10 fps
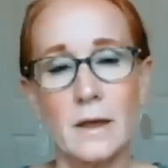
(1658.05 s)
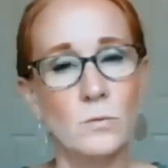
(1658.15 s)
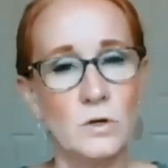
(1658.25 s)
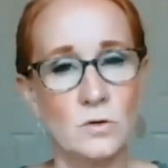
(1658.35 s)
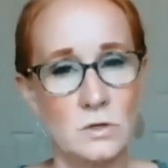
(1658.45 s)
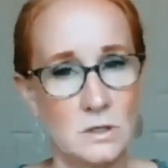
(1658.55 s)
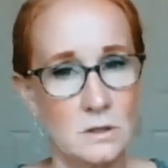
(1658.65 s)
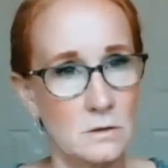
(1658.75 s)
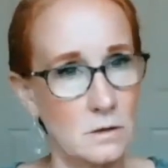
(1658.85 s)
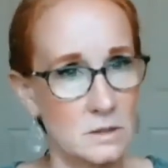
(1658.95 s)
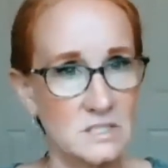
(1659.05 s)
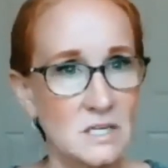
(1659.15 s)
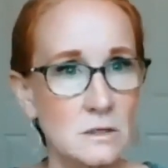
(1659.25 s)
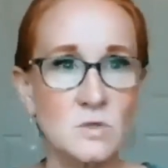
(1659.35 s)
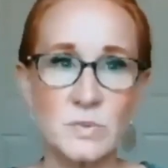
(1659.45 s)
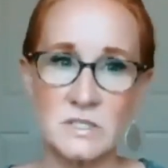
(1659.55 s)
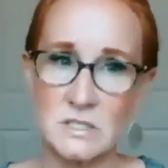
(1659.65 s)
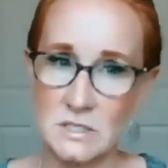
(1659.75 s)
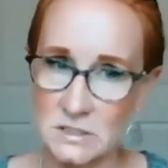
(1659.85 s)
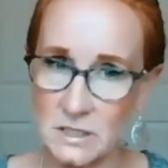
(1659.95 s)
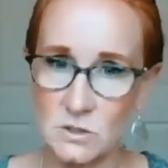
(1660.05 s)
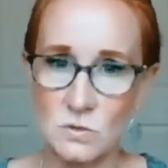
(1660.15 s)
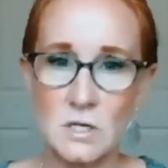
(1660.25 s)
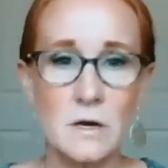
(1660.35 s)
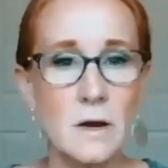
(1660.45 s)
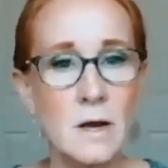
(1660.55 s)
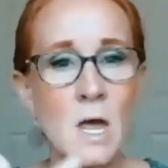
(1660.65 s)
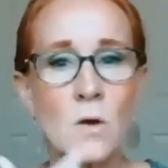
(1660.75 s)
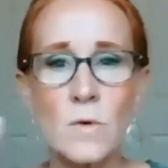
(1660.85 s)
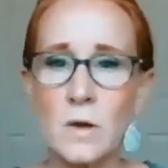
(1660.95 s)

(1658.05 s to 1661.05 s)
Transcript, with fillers: And when you're in a, a sales business like doTERRA,